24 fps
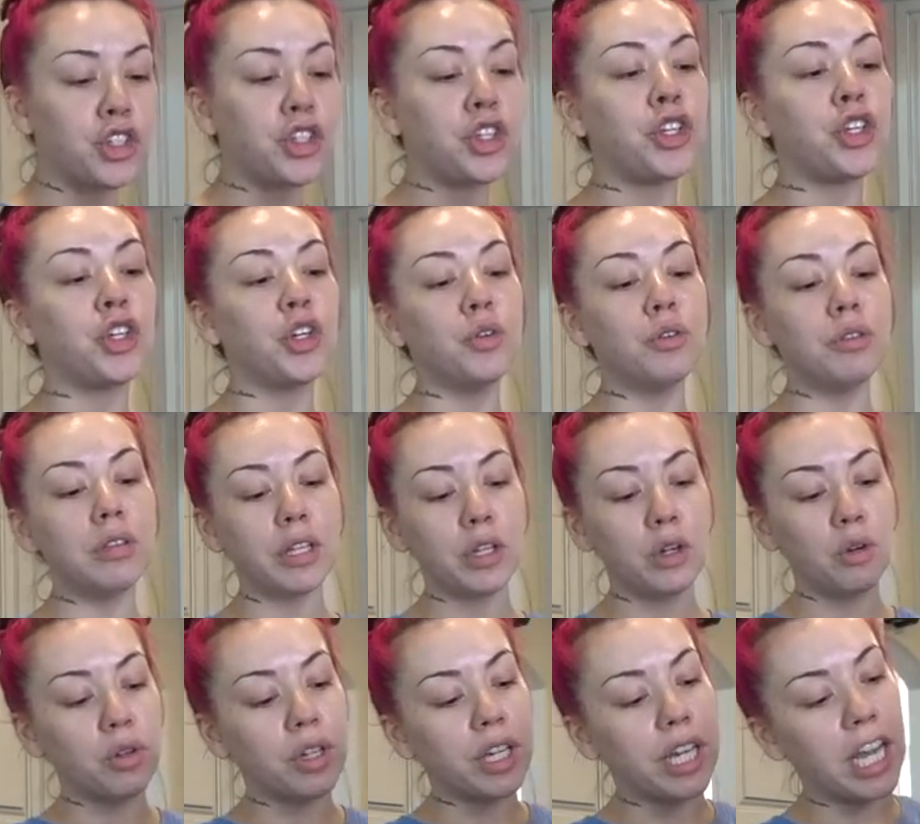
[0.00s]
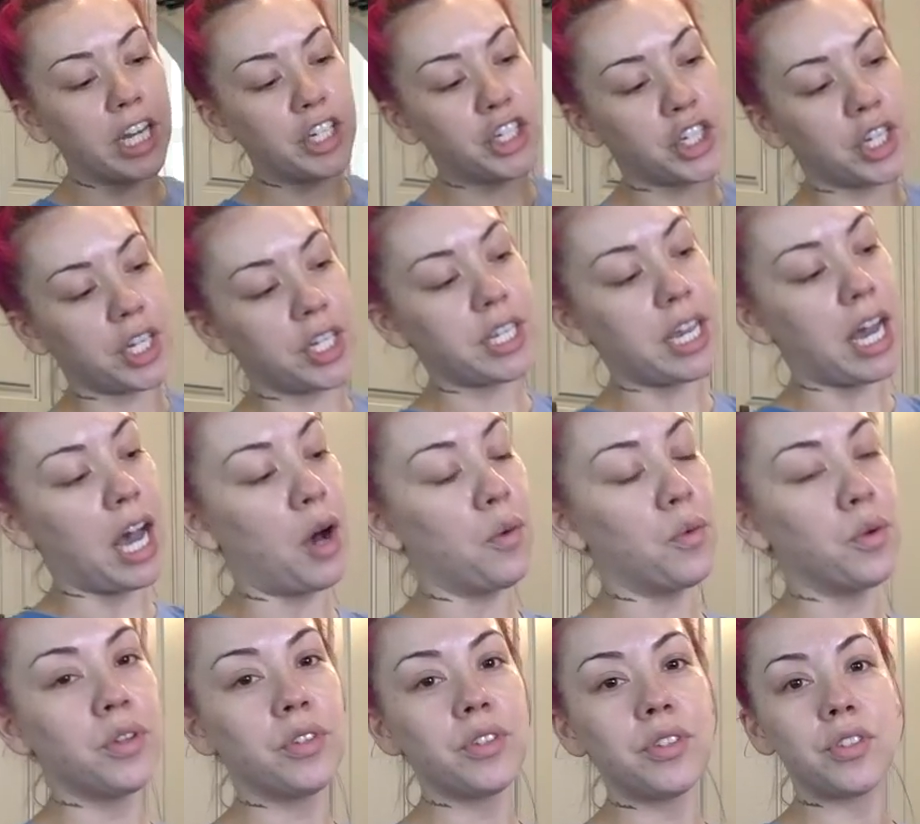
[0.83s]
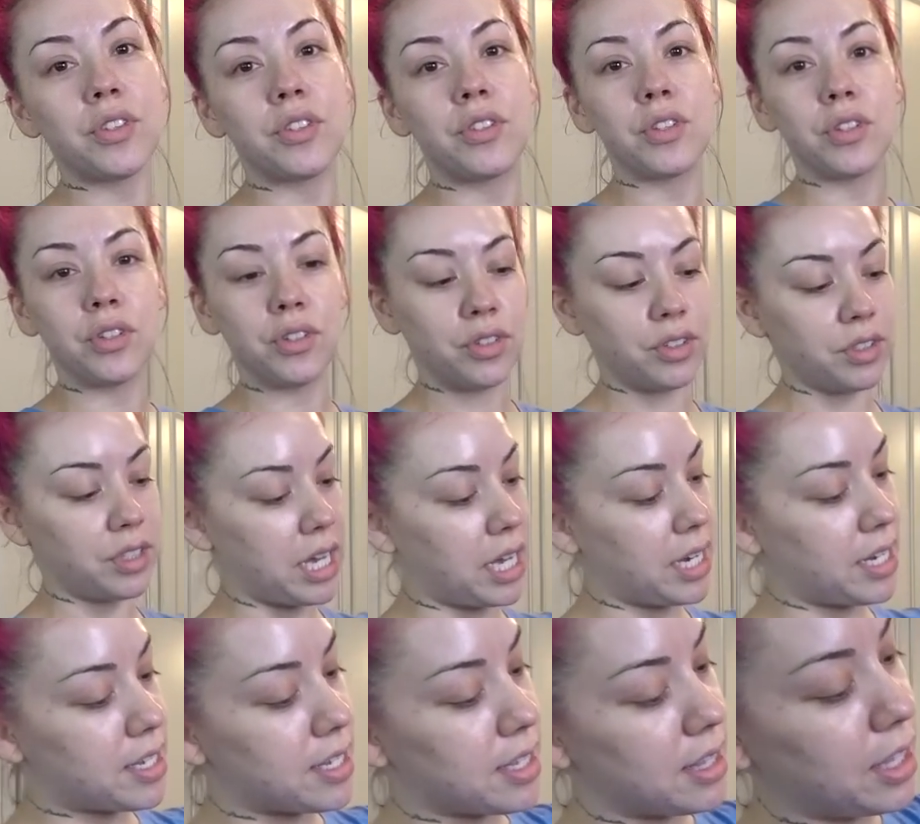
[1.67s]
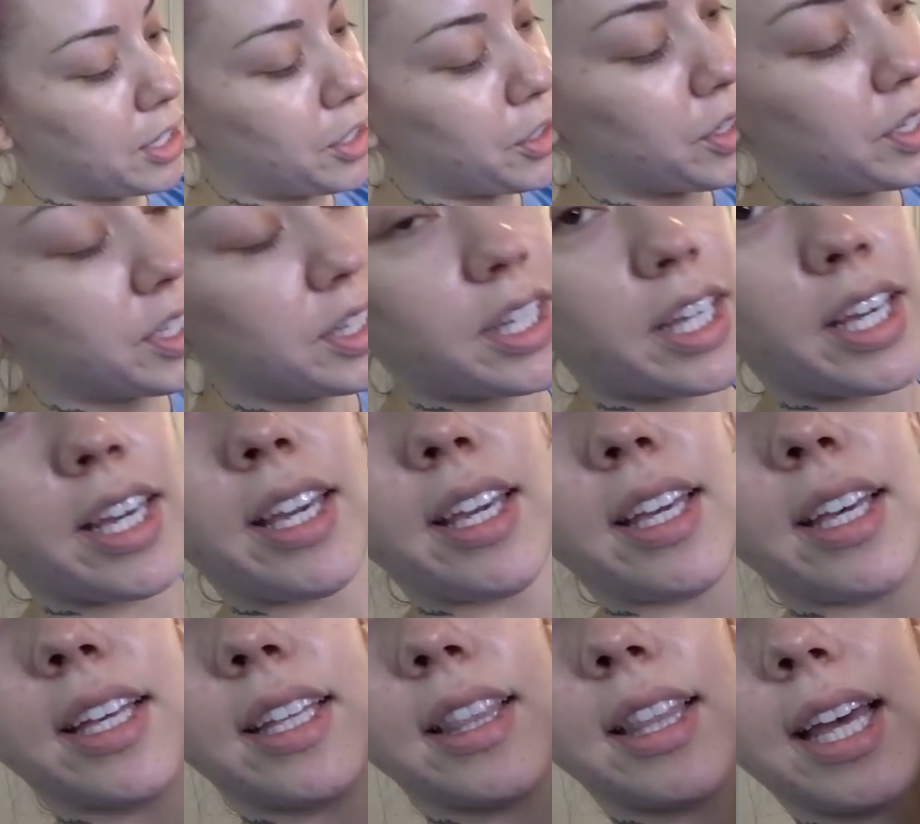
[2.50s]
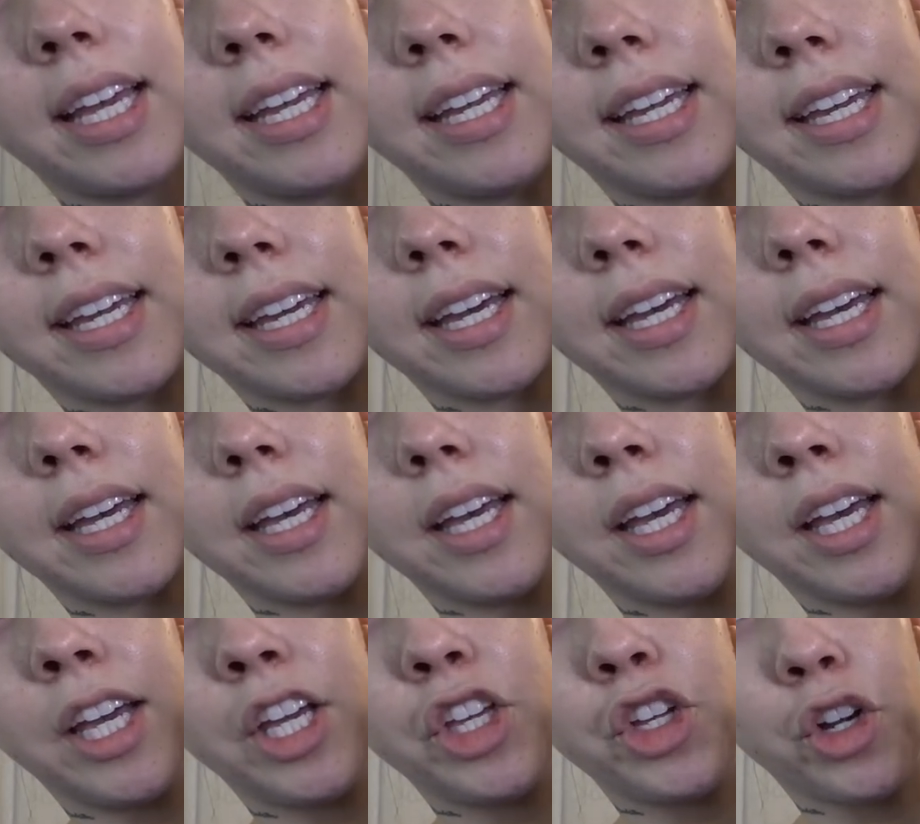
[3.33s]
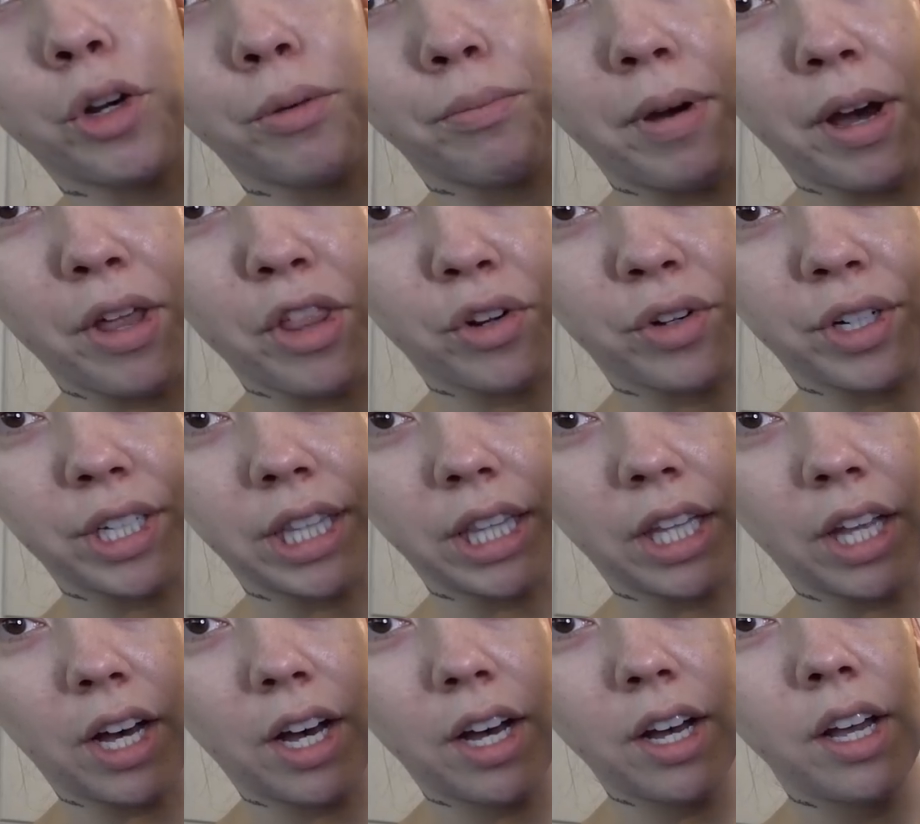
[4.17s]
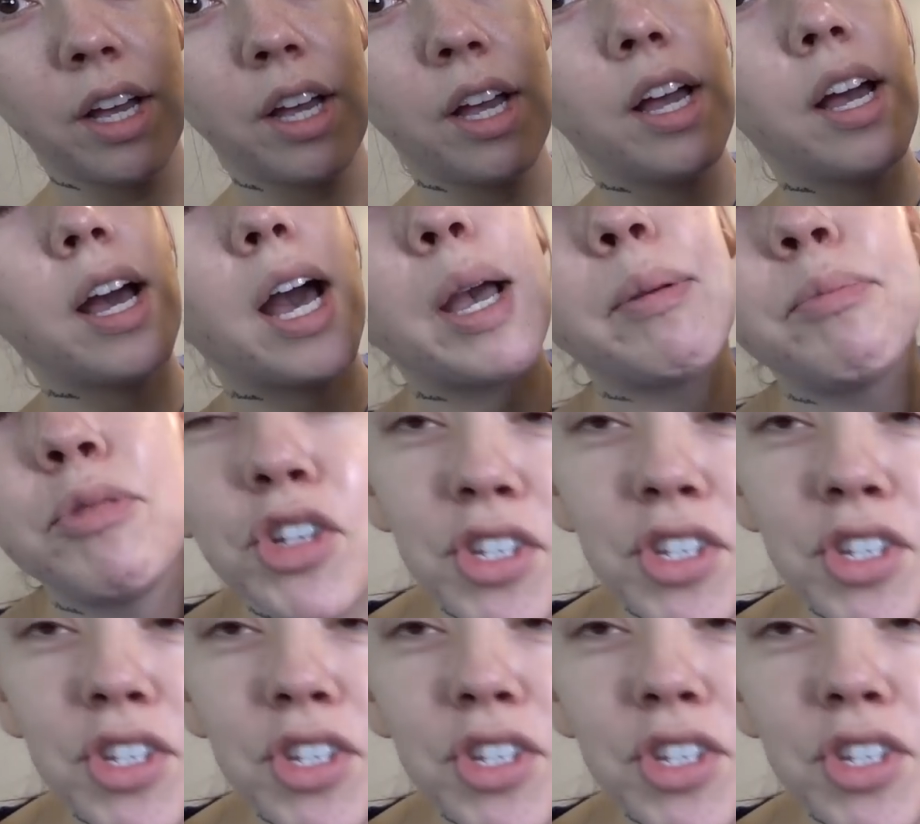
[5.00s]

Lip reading: cute little kitchen towels, dude. That is literally like your mother-in-law. I'm